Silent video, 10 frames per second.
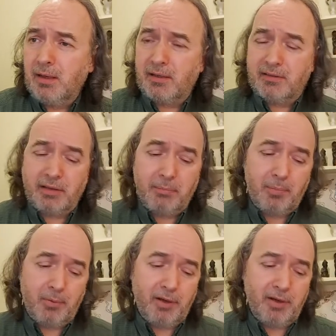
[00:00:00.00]
At some
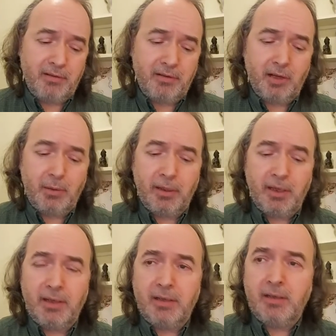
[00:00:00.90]
point,
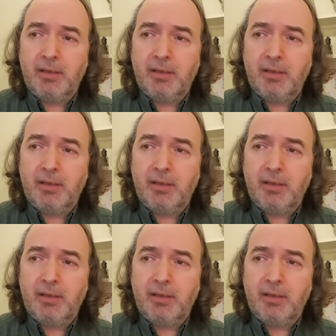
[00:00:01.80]
knowing